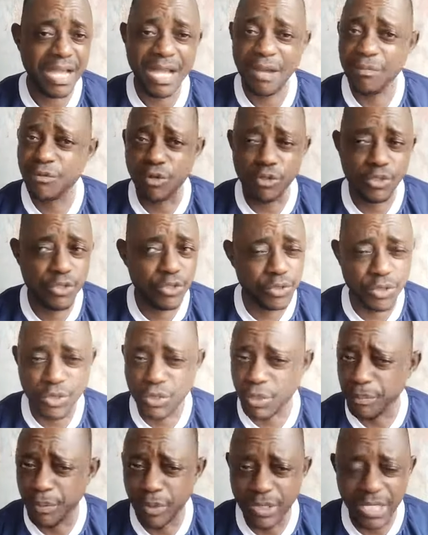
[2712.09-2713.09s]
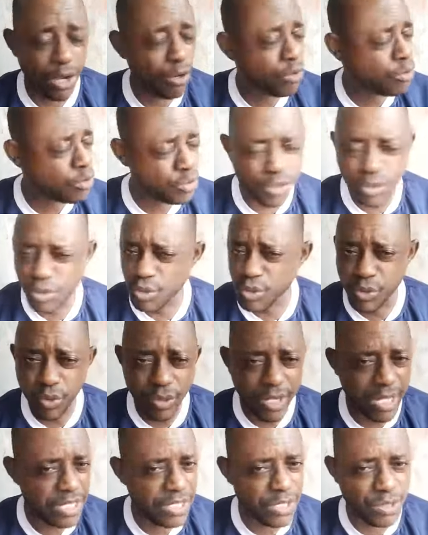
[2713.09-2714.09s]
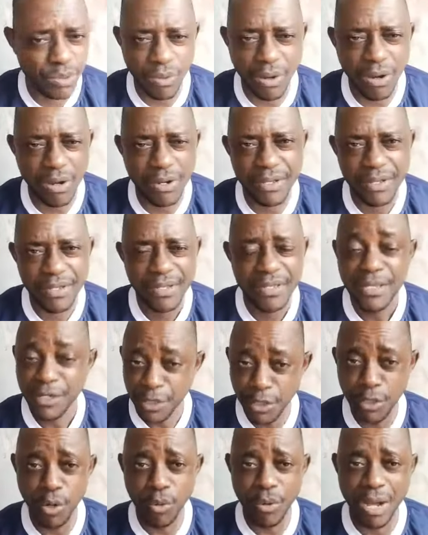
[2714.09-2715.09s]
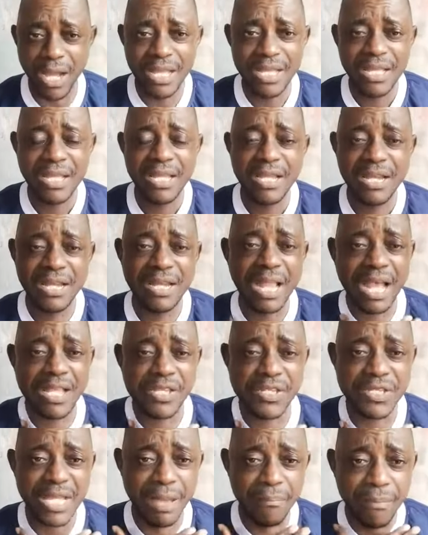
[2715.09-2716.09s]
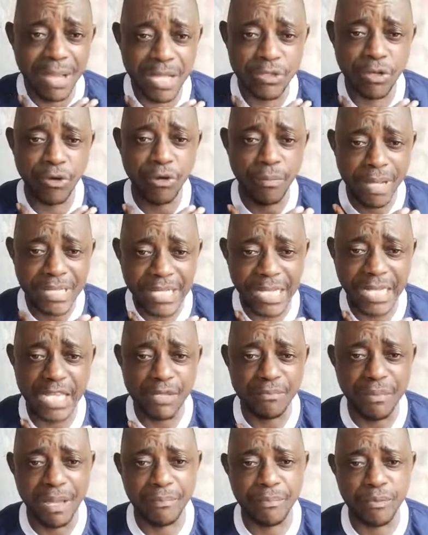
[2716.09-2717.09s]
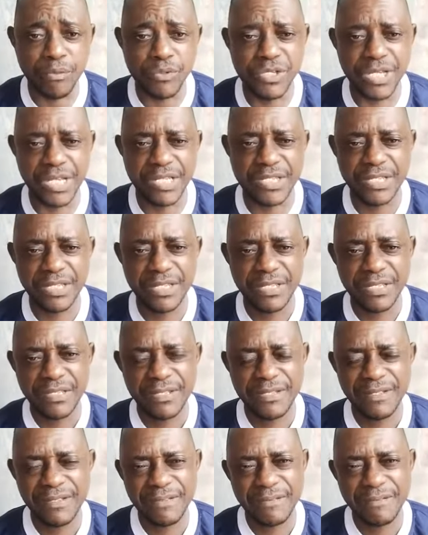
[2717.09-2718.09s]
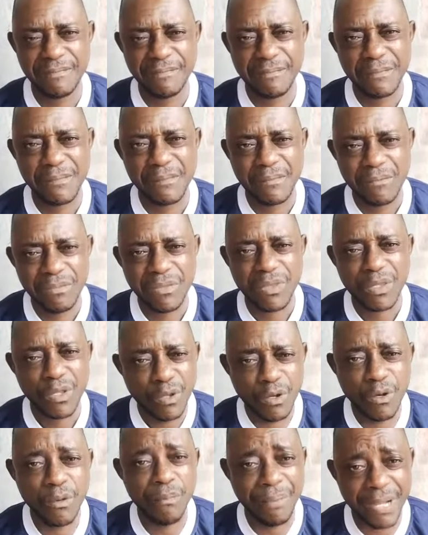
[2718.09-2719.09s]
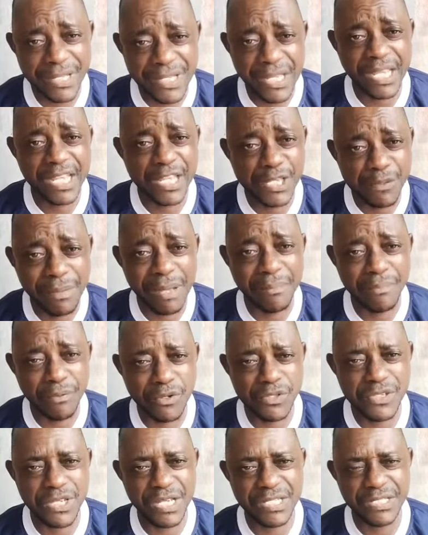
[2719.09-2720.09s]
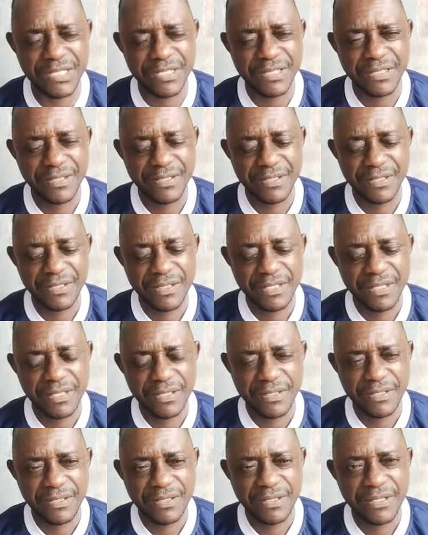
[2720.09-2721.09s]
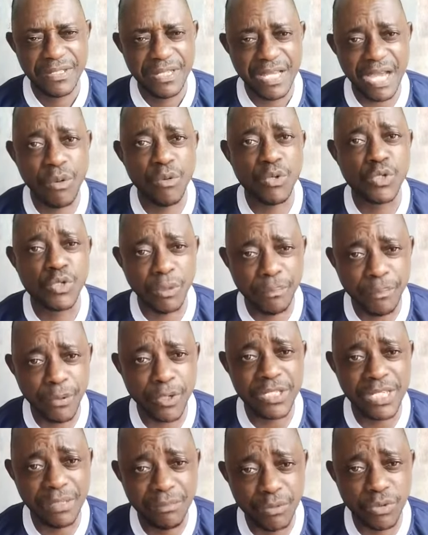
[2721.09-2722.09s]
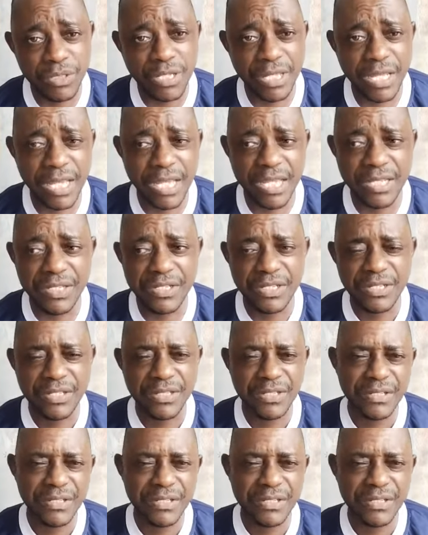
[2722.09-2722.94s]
I'm continue to support. I'll continue to showcase his work. You know why? Now assignment. Obaseki is my project. Obaseki is my project. I will support him to the end.